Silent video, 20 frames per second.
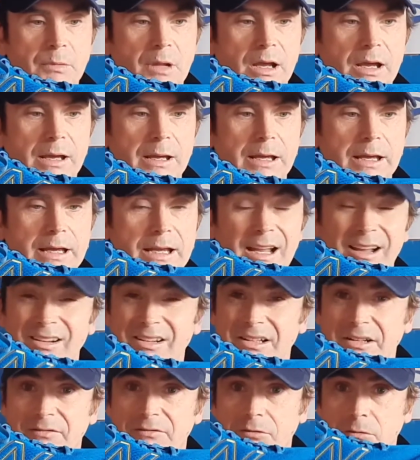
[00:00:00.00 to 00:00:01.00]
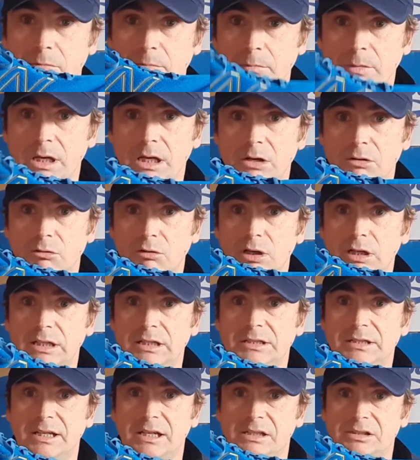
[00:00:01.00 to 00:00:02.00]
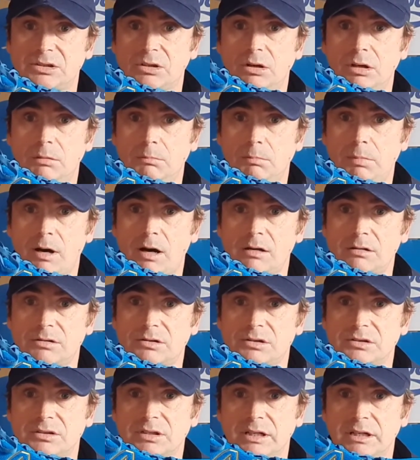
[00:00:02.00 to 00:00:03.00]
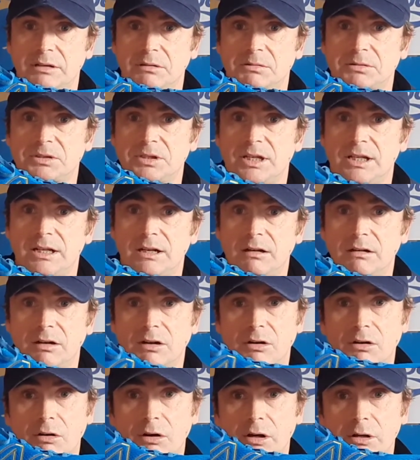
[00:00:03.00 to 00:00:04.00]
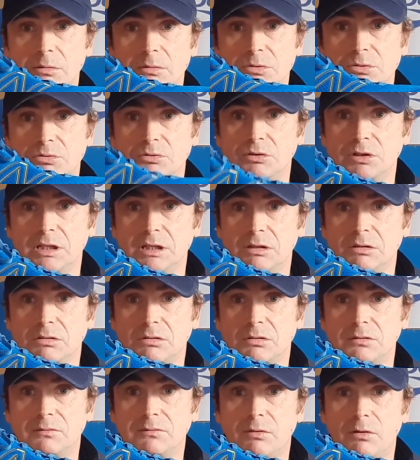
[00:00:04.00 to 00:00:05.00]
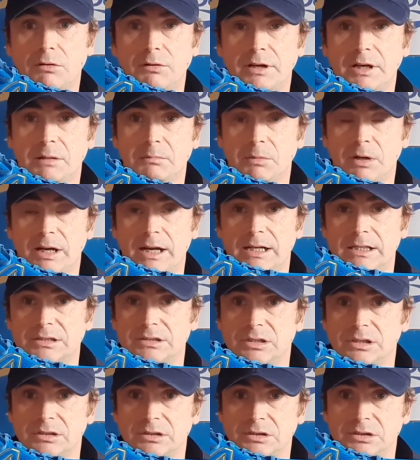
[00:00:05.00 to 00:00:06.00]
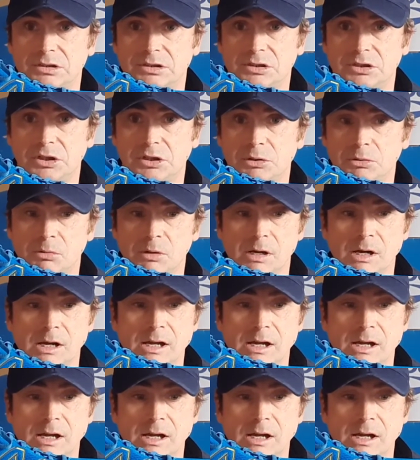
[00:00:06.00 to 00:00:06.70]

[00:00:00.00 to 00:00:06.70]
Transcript: It kind of, for me, it really ticks all the boxes. Like I was saying earlier, I was really looking forward to getting my hands on this shoe.